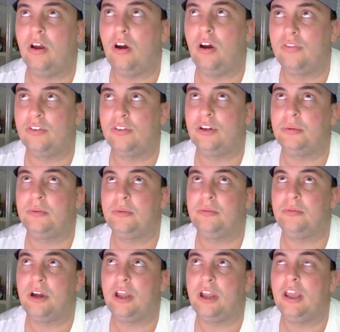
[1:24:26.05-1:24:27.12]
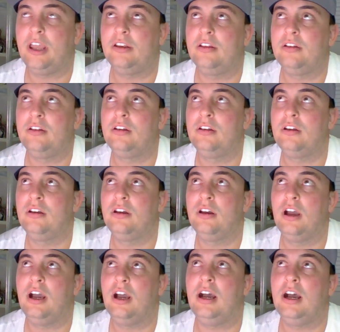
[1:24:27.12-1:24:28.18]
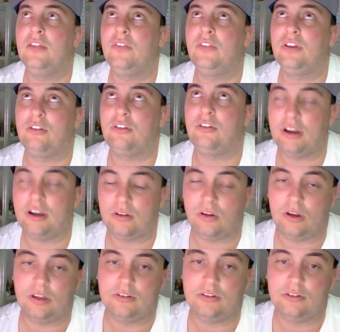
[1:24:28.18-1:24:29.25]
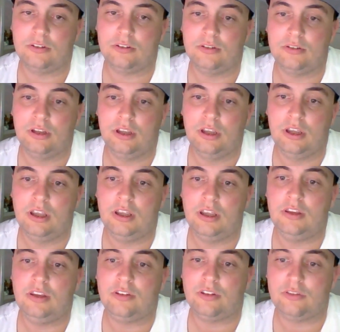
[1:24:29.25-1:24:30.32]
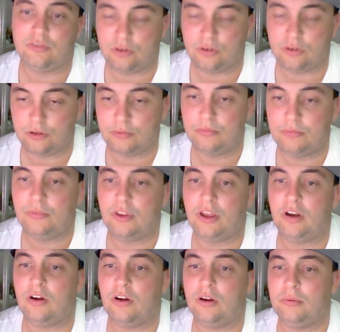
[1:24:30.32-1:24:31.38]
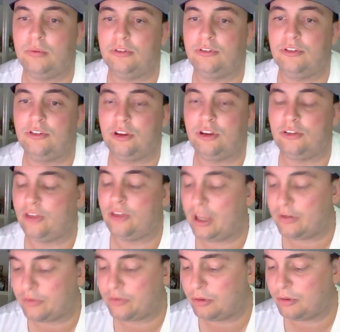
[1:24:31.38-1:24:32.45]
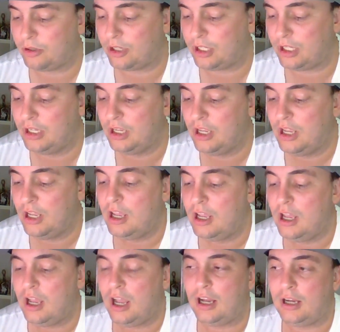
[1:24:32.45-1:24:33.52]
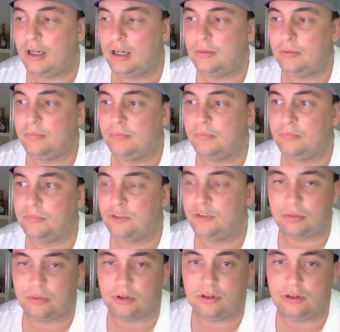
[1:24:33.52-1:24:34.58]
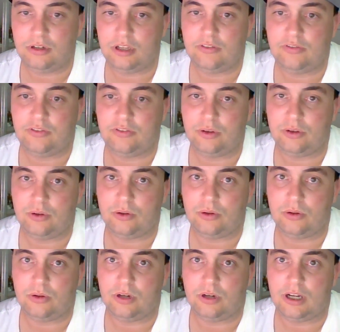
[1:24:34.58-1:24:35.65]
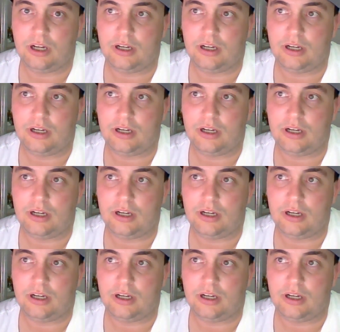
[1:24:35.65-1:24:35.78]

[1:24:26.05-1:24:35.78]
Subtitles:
Off the top of my head, the Grand Alliance is a forum that I would suggest that everybody jump on if you're